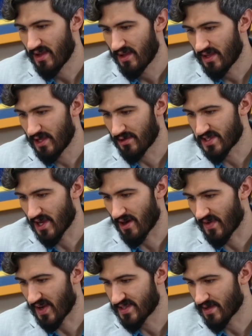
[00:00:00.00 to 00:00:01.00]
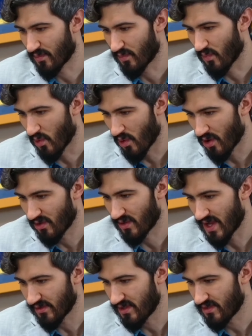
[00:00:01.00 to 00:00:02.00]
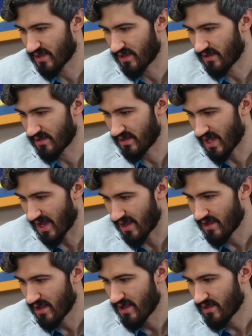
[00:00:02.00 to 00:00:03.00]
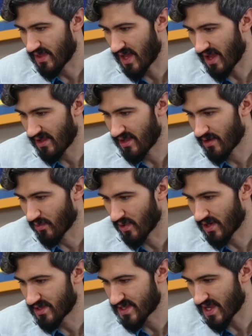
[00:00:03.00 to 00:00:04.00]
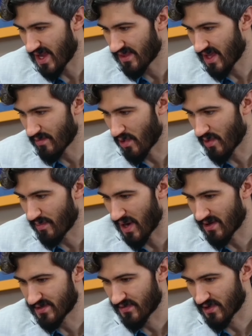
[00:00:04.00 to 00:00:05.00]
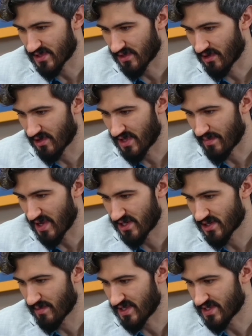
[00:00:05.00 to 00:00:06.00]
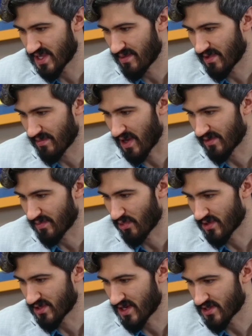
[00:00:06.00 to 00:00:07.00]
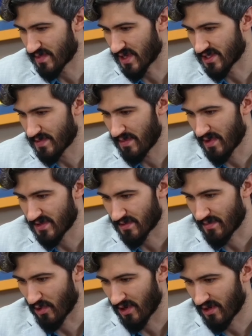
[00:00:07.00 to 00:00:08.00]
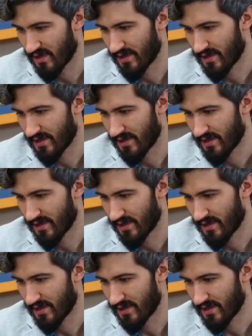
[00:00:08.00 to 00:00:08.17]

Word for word: EOCR finds it more likely than not that it was at that moment Byron's first learned that Benjamin made a statement about protesters making speed bumps report.